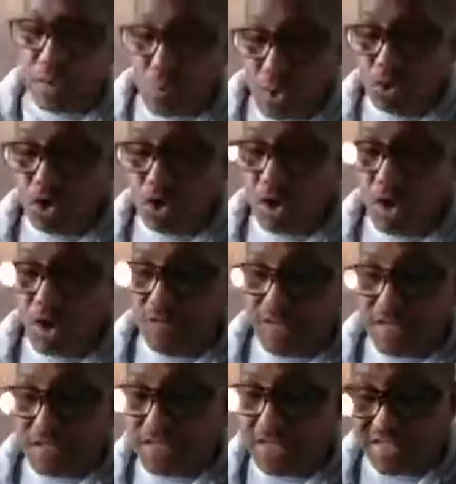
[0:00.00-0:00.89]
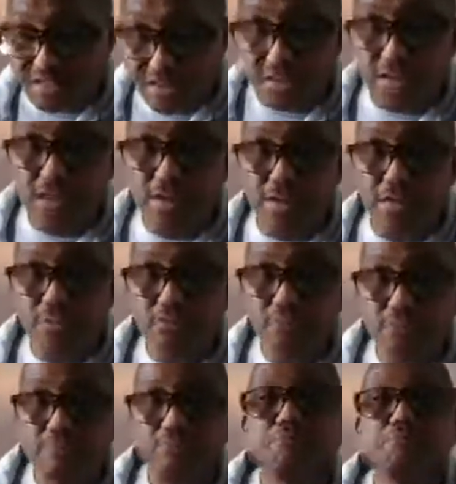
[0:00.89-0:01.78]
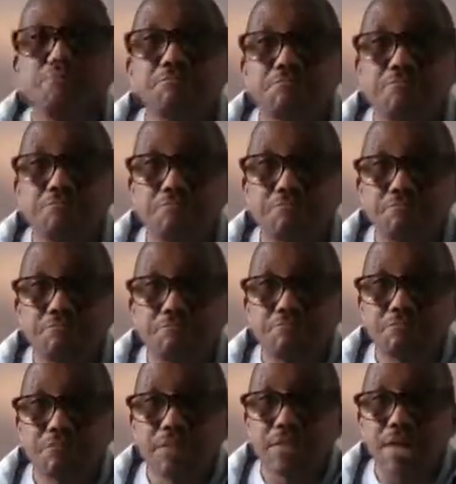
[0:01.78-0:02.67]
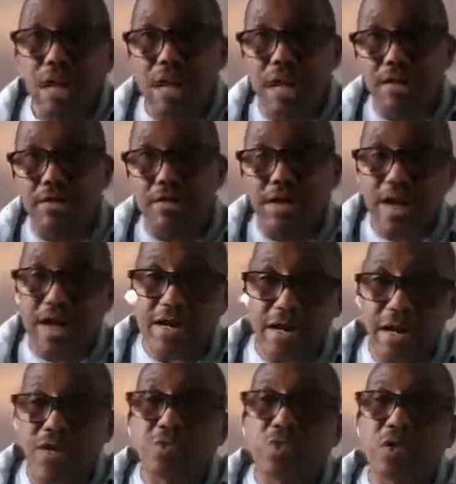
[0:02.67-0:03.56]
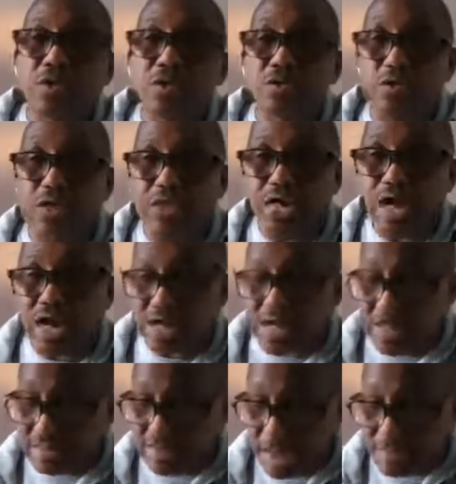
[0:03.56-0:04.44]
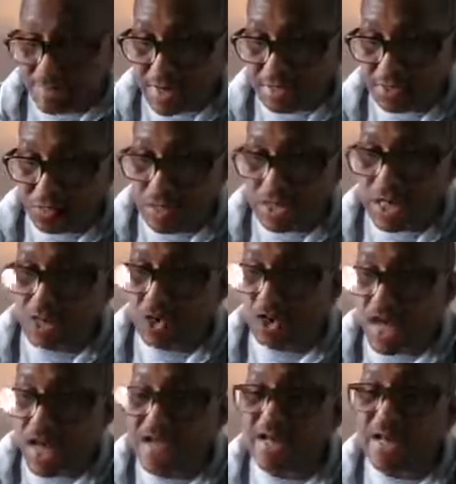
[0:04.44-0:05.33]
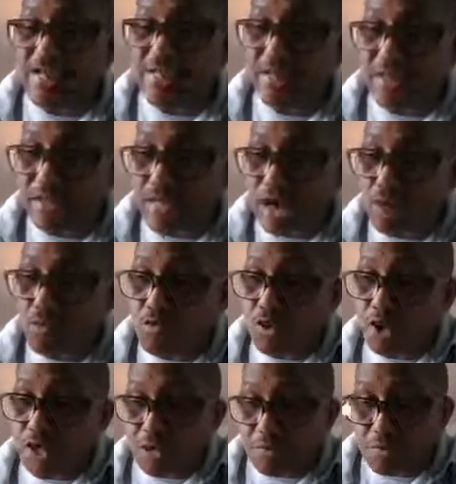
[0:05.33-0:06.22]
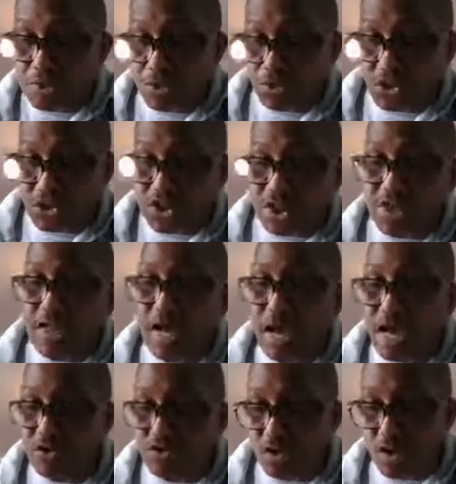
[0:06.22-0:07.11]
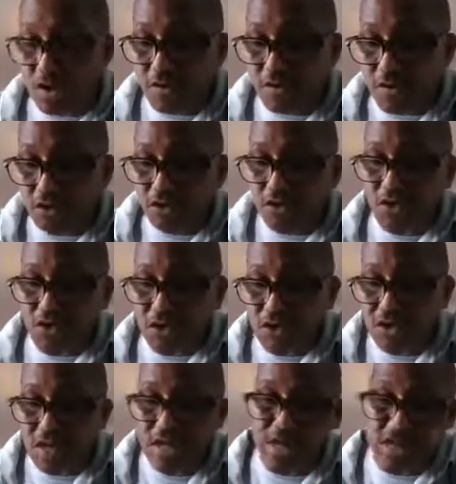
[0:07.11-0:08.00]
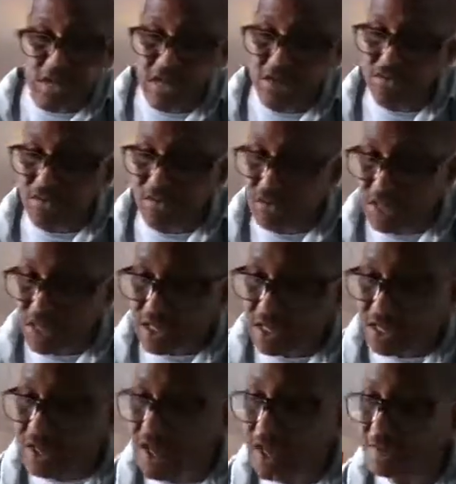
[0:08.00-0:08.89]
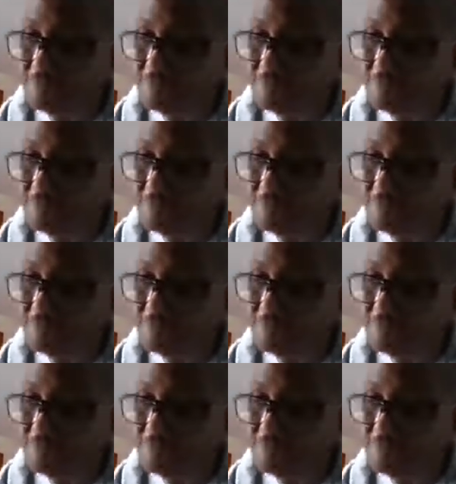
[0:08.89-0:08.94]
we know of that is illegal, and we highlight. I mean, we cannot highlight that now because it's in the hands of authorities and they're investigating that.